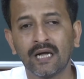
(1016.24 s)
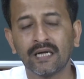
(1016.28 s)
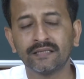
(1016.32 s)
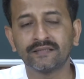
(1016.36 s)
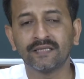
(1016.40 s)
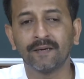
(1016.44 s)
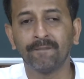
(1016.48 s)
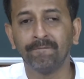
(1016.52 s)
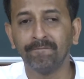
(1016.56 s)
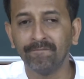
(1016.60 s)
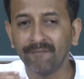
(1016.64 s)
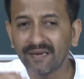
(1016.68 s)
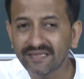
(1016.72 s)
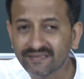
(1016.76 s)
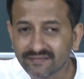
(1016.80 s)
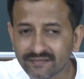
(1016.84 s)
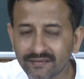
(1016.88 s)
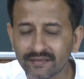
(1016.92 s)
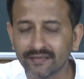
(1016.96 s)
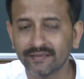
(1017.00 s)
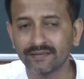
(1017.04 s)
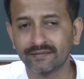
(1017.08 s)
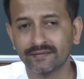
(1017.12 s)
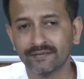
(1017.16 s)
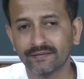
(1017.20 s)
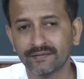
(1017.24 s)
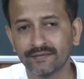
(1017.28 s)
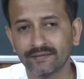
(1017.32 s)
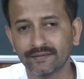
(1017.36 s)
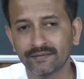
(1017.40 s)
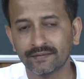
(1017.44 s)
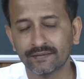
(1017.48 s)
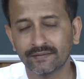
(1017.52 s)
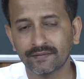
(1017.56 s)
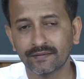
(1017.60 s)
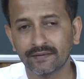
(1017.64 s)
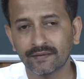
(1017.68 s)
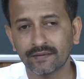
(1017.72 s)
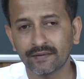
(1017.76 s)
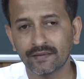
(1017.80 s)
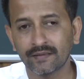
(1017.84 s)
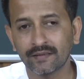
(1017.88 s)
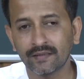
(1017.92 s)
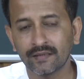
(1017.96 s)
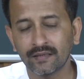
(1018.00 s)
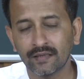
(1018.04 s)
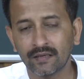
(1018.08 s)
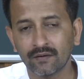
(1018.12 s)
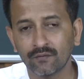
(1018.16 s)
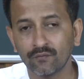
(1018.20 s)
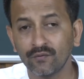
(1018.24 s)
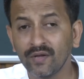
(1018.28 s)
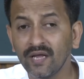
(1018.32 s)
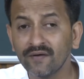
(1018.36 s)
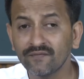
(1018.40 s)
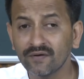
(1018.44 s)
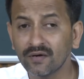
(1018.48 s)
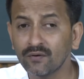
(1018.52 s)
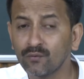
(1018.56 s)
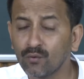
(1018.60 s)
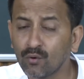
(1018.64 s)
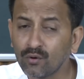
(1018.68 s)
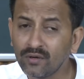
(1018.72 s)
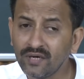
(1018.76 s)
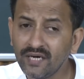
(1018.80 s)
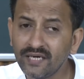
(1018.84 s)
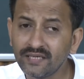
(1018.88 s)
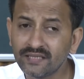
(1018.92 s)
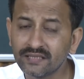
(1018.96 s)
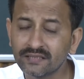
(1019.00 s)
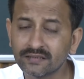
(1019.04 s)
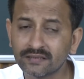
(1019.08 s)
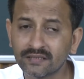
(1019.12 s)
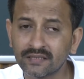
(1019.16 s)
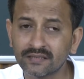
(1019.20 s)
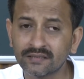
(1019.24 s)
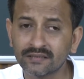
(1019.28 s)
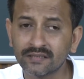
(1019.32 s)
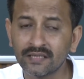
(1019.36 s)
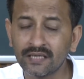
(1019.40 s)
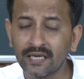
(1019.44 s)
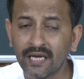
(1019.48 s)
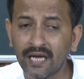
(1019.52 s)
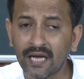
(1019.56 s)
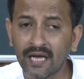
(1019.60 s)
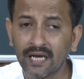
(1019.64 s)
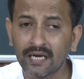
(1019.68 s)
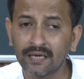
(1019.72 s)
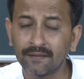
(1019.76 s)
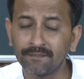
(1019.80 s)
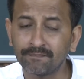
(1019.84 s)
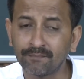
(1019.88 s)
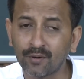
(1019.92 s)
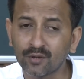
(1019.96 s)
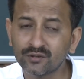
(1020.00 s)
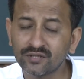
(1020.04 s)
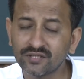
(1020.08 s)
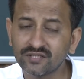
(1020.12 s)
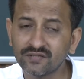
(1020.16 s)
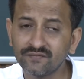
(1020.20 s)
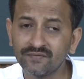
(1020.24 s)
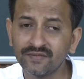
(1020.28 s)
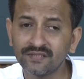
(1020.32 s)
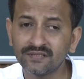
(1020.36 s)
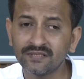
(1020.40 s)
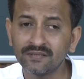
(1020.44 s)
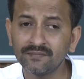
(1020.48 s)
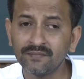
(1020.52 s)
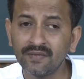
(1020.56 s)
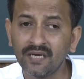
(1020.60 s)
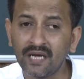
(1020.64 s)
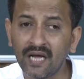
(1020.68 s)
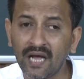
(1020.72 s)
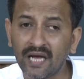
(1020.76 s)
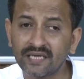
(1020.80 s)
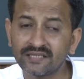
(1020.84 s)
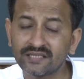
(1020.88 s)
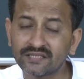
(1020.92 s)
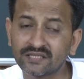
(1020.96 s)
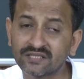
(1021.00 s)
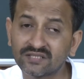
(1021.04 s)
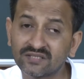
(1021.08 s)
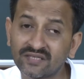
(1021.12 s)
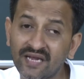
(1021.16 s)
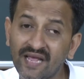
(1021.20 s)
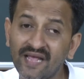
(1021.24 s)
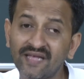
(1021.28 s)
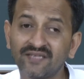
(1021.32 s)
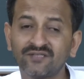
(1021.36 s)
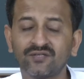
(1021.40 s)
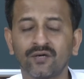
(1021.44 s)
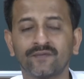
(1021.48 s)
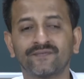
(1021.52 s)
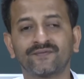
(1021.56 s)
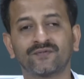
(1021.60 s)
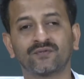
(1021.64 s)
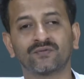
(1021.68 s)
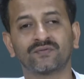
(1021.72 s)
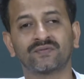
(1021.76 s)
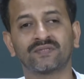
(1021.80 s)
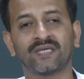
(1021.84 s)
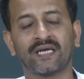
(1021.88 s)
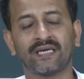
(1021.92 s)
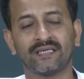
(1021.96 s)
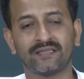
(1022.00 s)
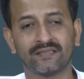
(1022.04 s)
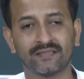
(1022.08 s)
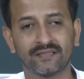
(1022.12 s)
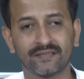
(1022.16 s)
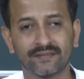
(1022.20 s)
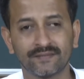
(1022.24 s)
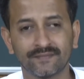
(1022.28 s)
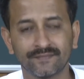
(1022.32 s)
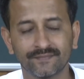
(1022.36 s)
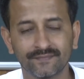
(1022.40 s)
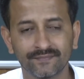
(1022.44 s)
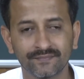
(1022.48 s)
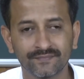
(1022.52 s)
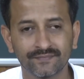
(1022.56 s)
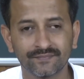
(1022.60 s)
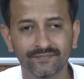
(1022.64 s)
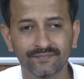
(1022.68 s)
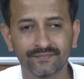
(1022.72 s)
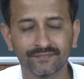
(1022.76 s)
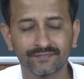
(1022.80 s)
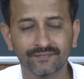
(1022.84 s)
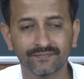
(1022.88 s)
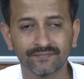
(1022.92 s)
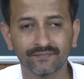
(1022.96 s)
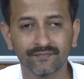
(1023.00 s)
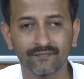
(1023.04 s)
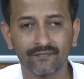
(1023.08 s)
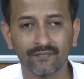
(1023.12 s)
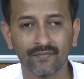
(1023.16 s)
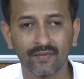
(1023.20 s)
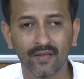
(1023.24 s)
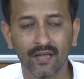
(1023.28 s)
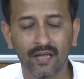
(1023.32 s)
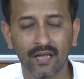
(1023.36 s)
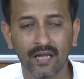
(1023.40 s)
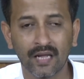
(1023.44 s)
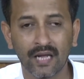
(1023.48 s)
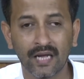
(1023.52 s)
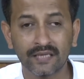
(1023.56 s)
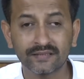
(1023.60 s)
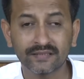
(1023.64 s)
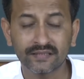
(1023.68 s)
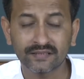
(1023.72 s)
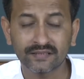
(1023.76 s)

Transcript: a method. We have only discussed positivism as a stage of society, as a